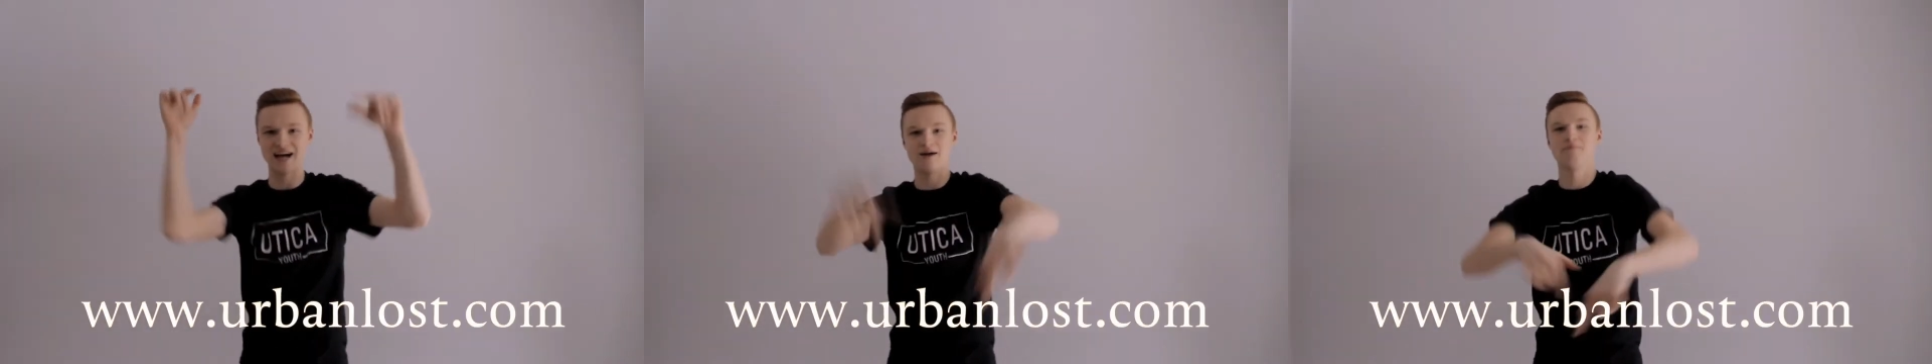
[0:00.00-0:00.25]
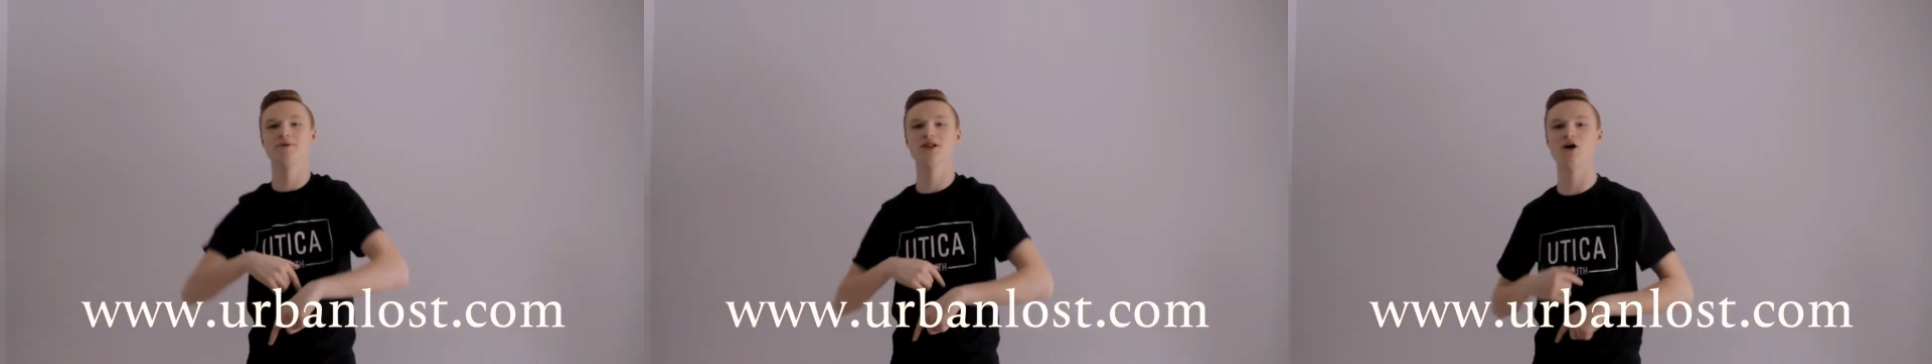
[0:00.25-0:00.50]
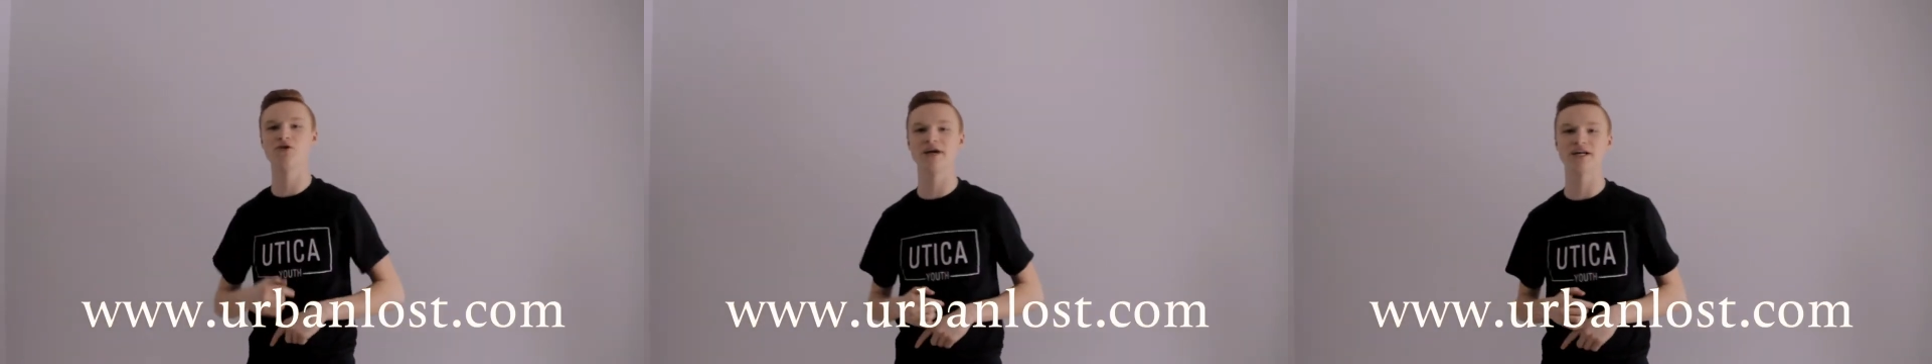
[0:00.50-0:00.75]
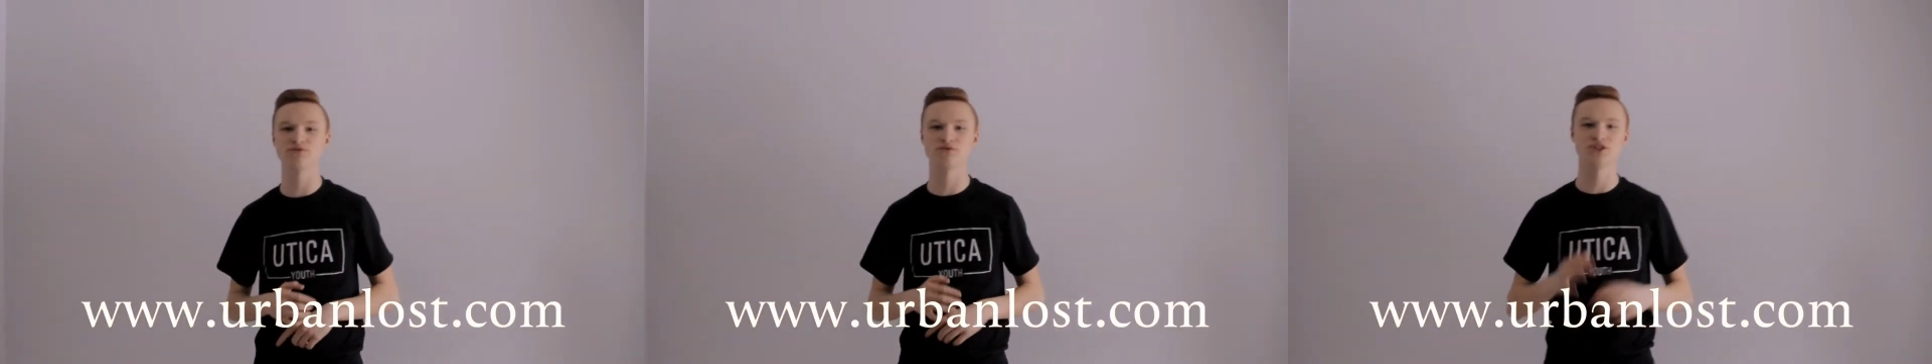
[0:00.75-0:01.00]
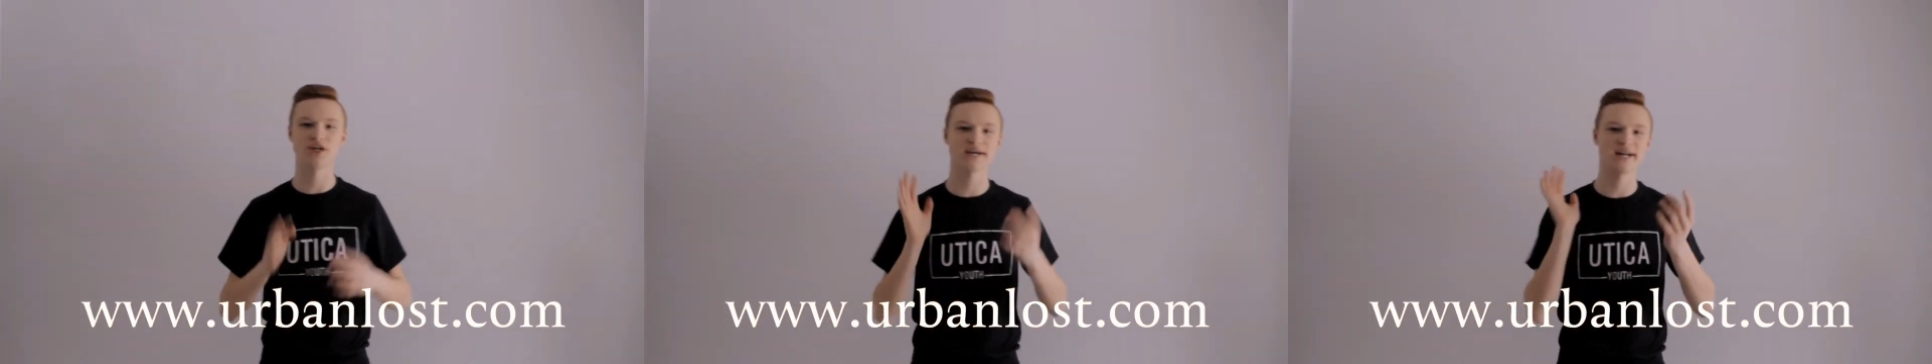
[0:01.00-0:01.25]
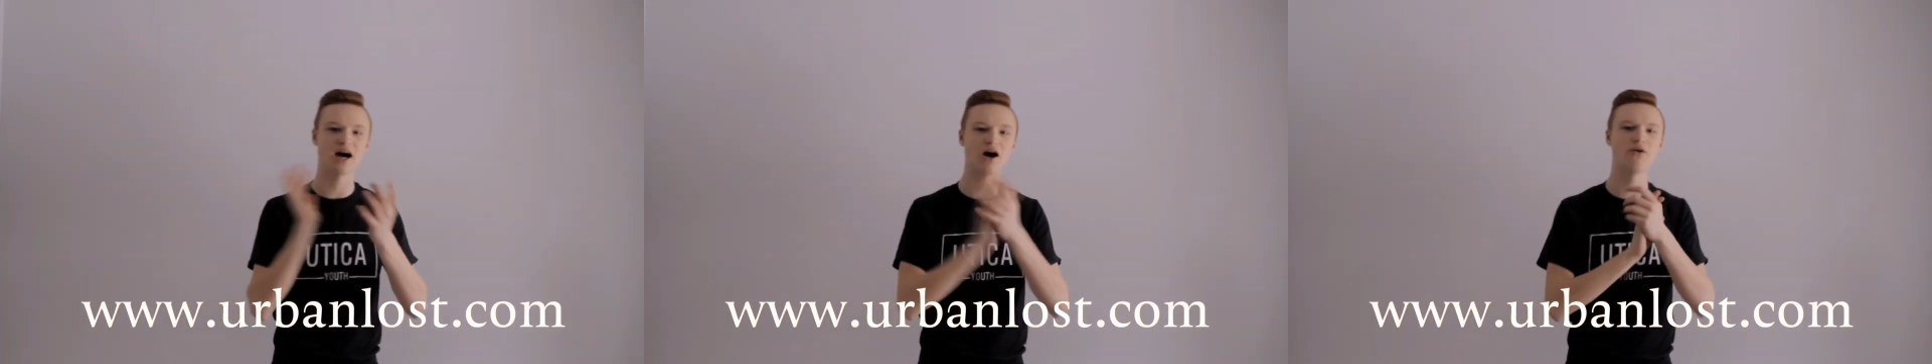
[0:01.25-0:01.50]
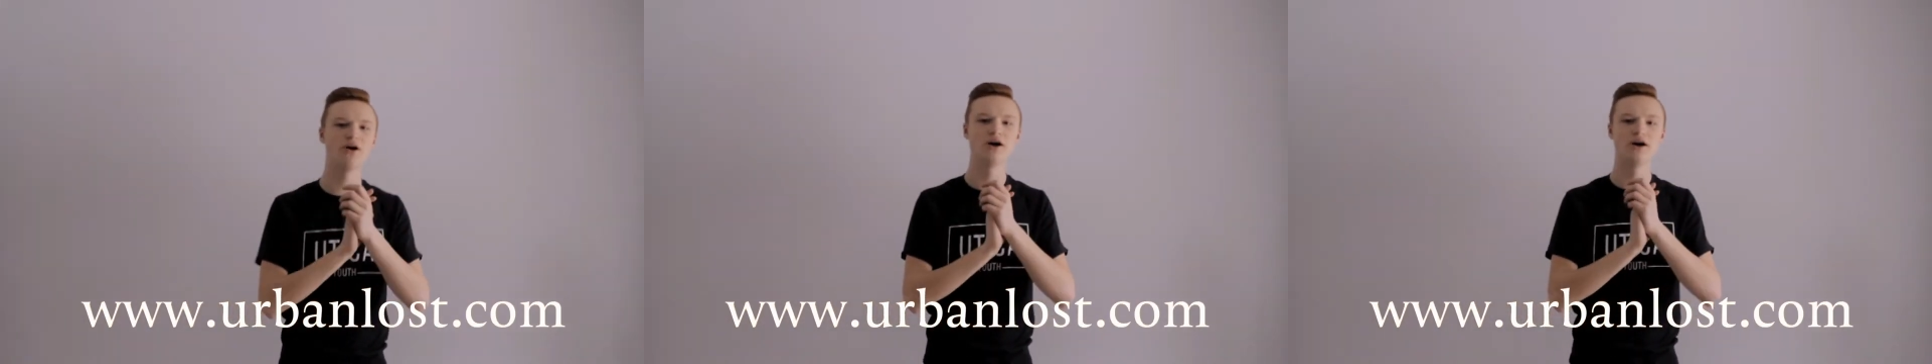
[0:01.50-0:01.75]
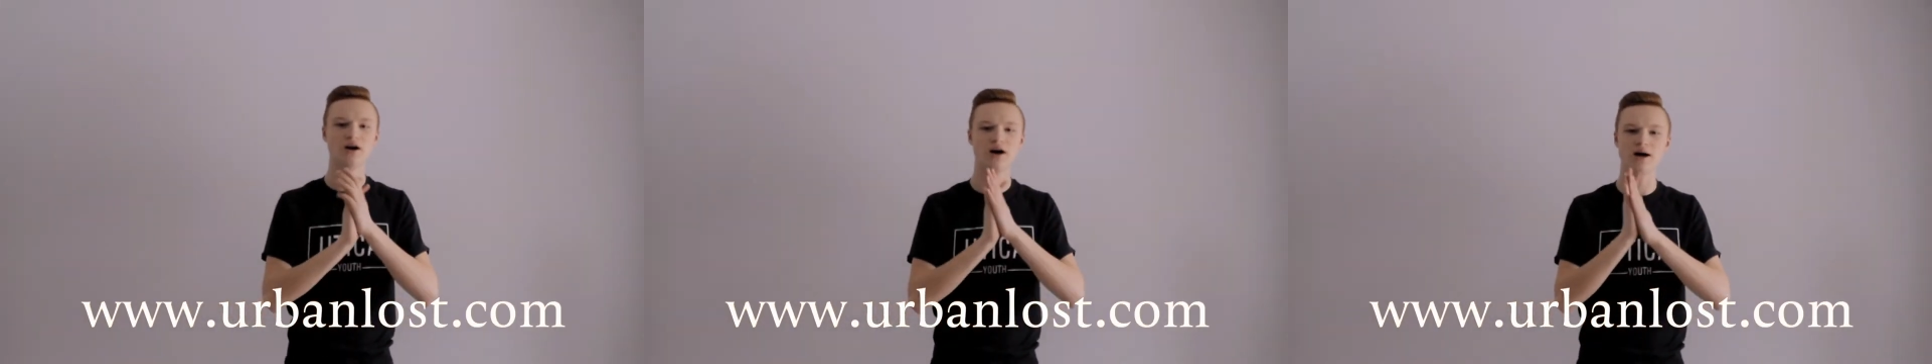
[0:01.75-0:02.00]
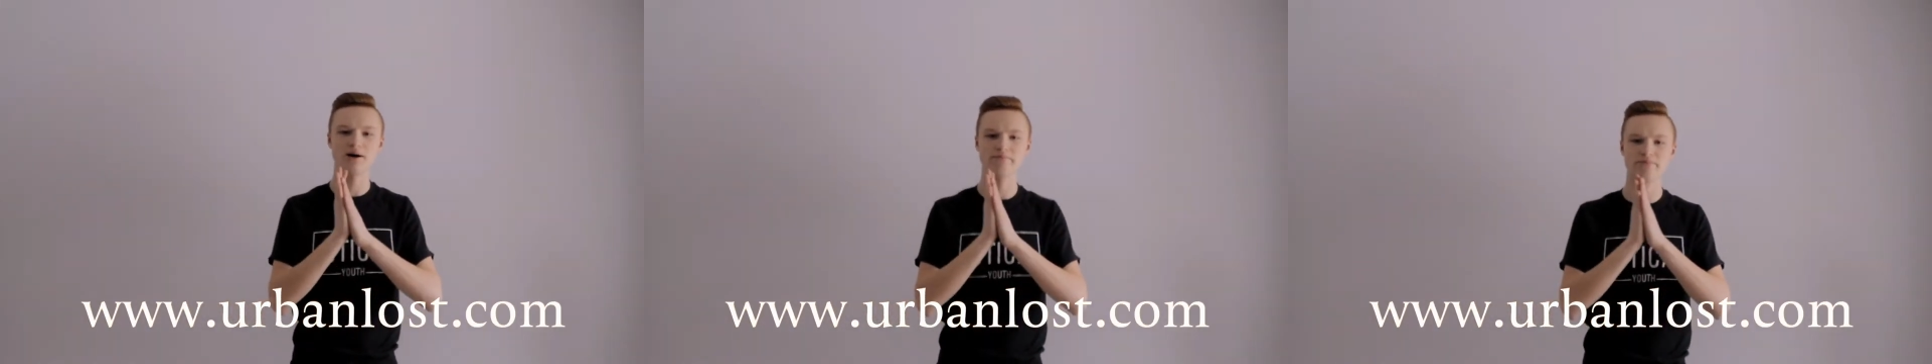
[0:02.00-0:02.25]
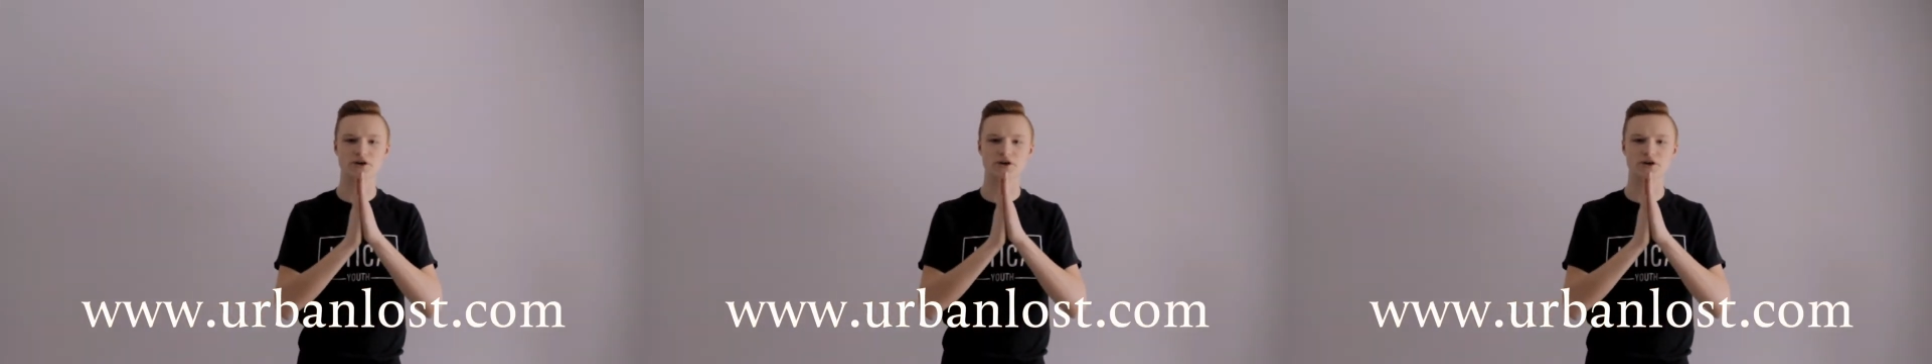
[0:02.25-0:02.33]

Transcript: down below. You guys can check it out. Um,